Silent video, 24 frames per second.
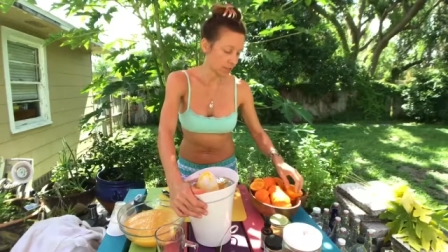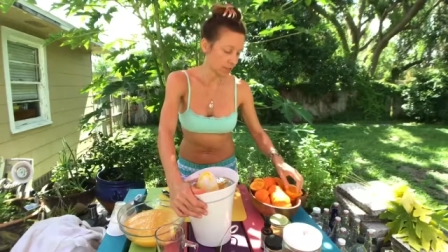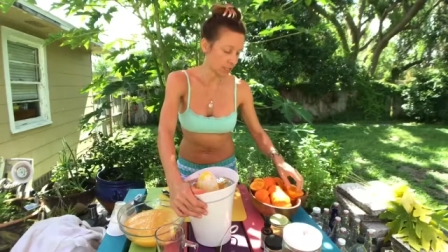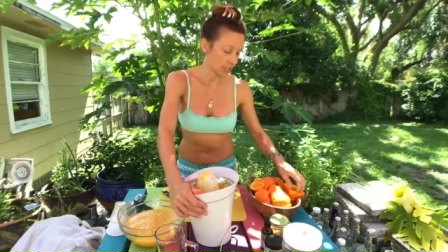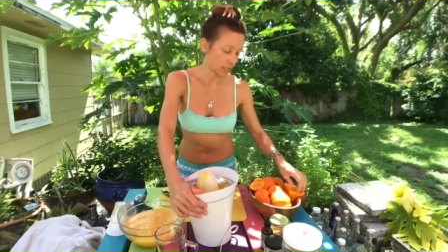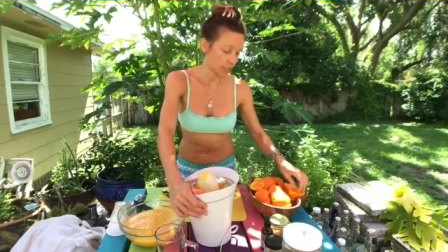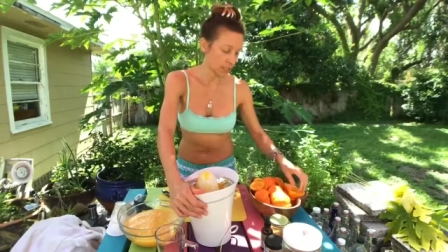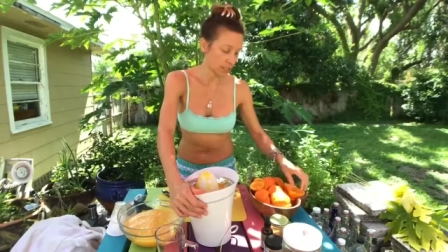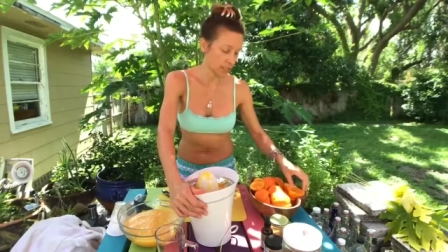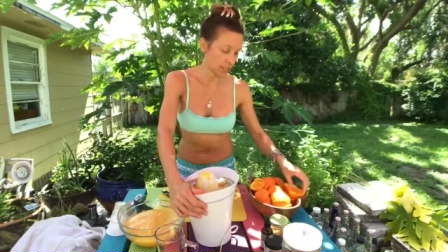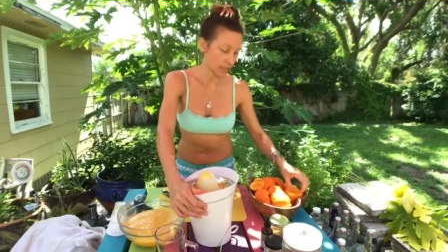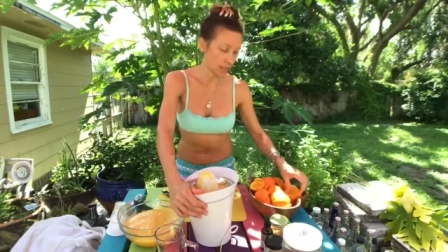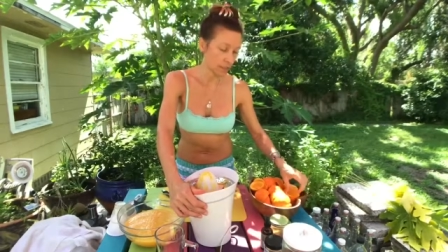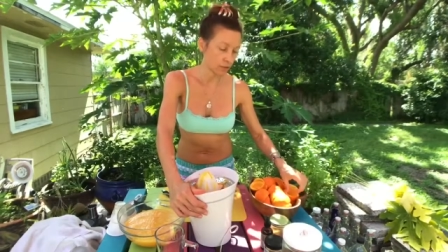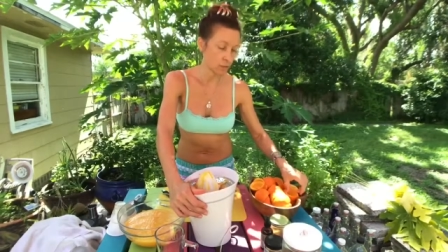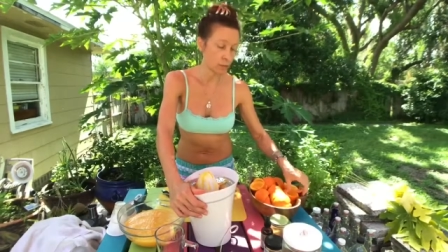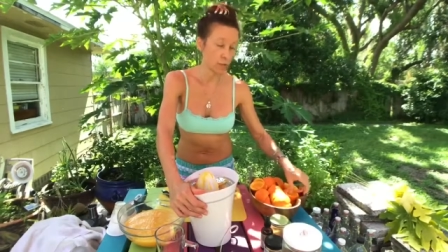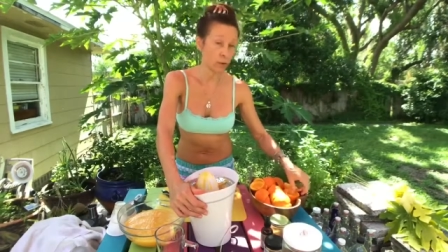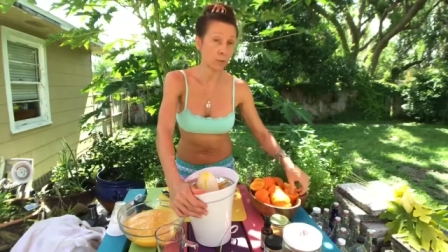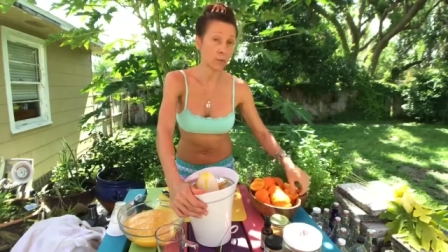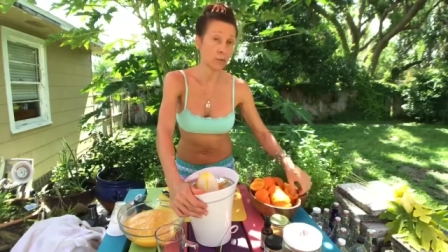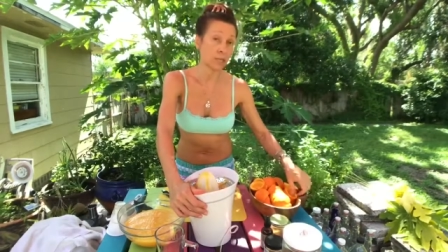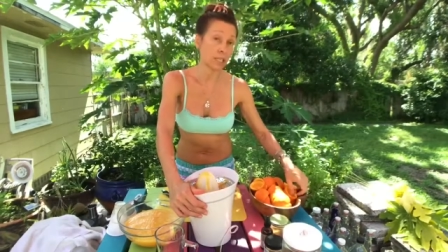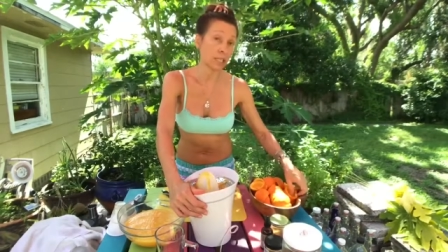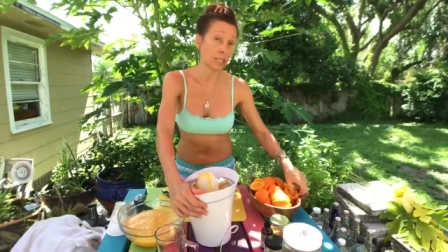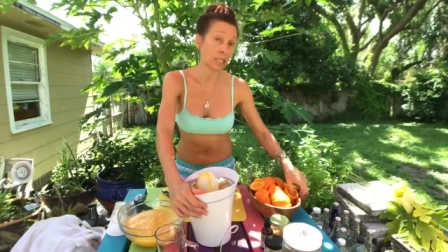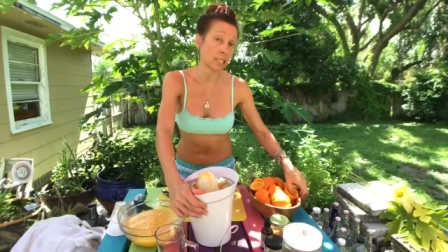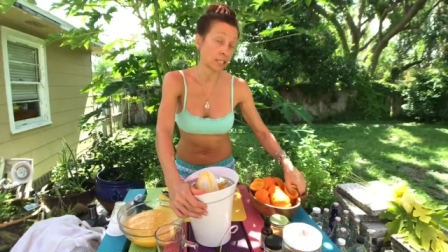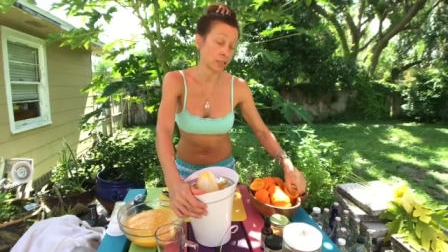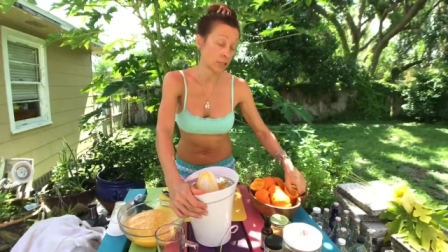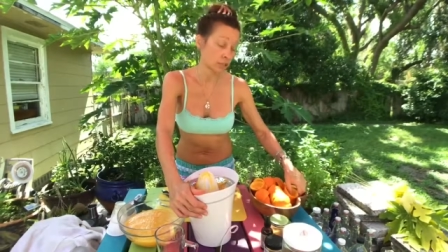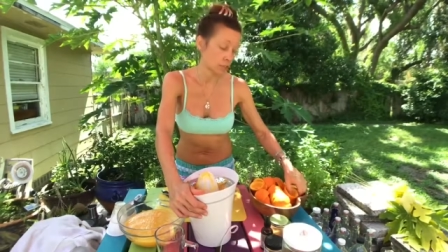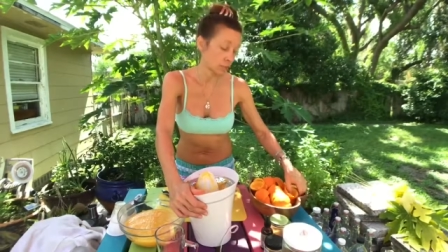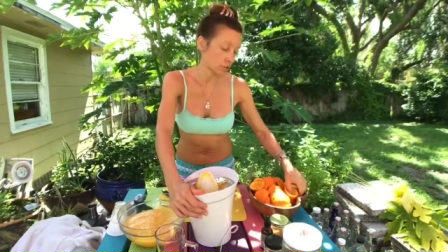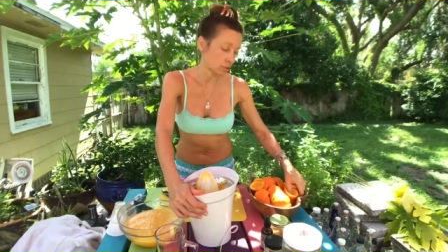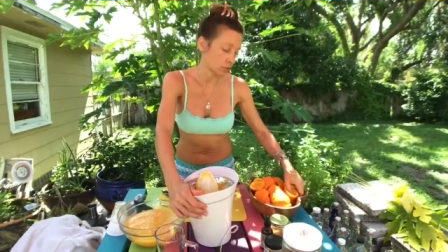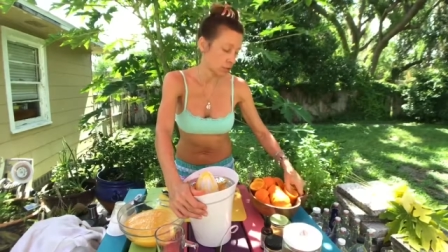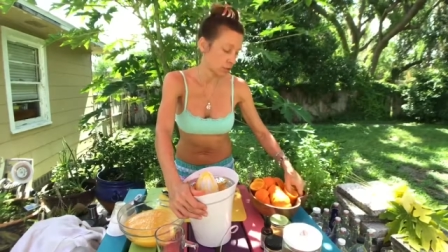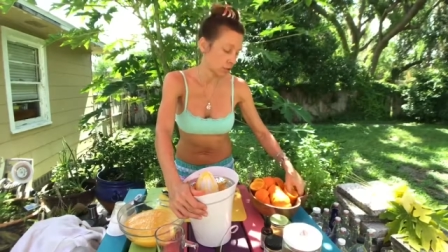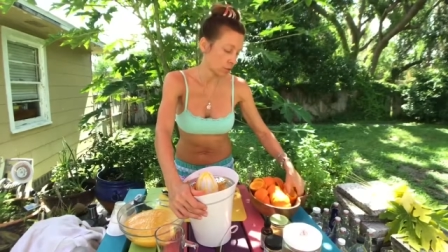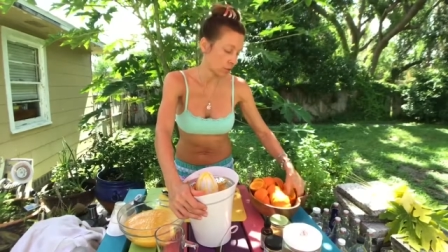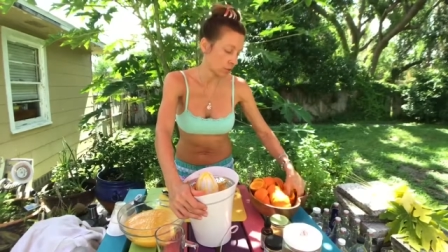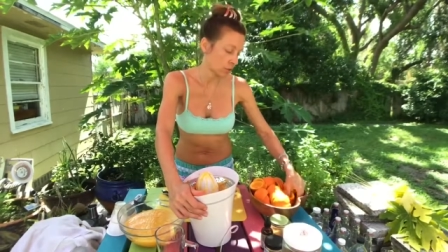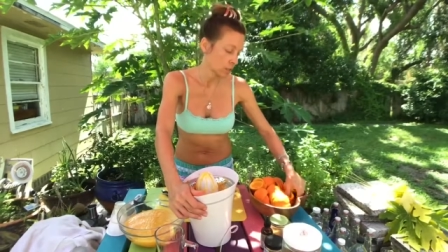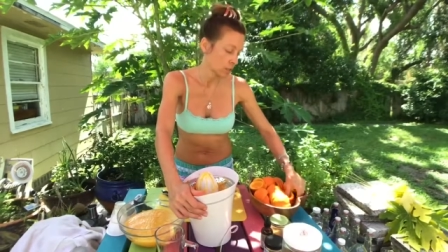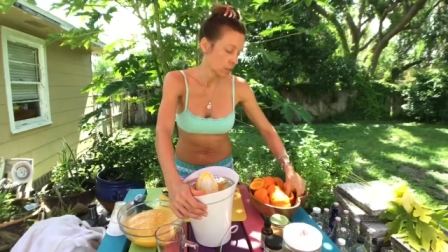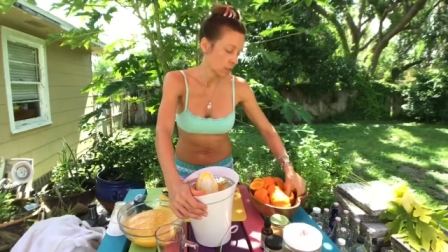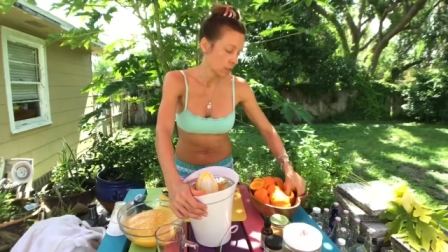getting done what we need to. So